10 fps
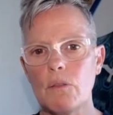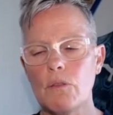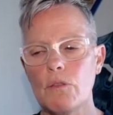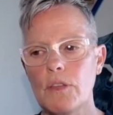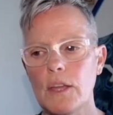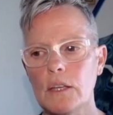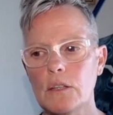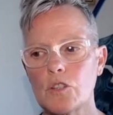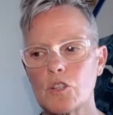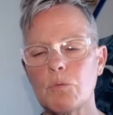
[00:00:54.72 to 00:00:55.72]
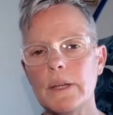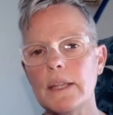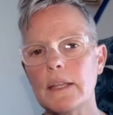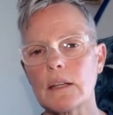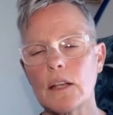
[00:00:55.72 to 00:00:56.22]
then
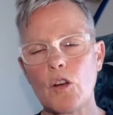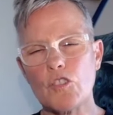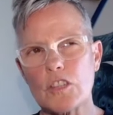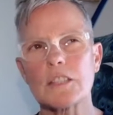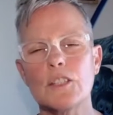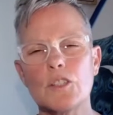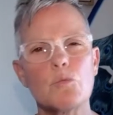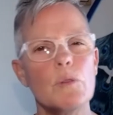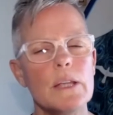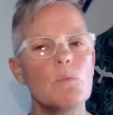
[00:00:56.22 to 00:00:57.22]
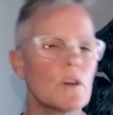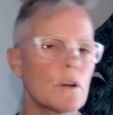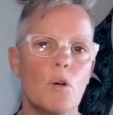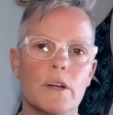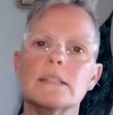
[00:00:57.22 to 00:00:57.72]
tweak consciously tweak what
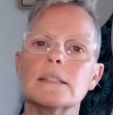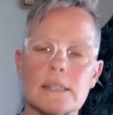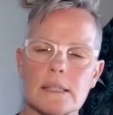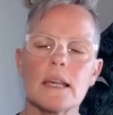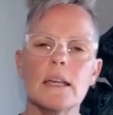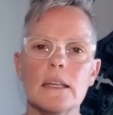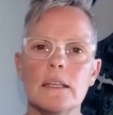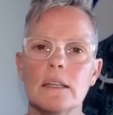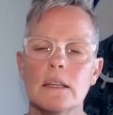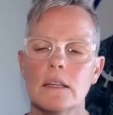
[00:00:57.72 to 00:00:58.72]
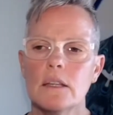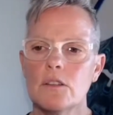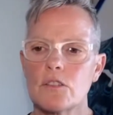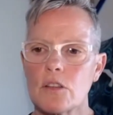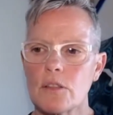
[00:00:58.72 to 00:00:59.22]
i'm wanting to say
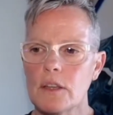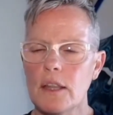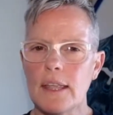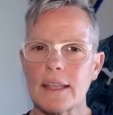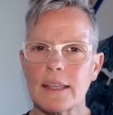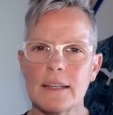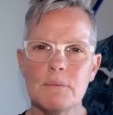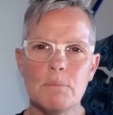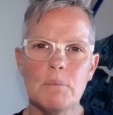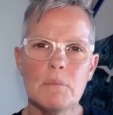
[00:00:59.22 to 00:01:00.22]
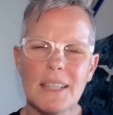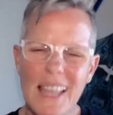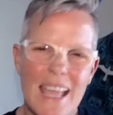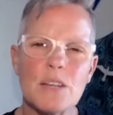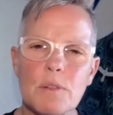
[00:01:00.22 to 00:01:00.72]
so that it can
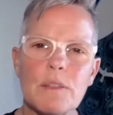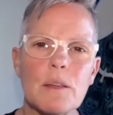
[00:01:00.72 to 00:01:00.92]
land with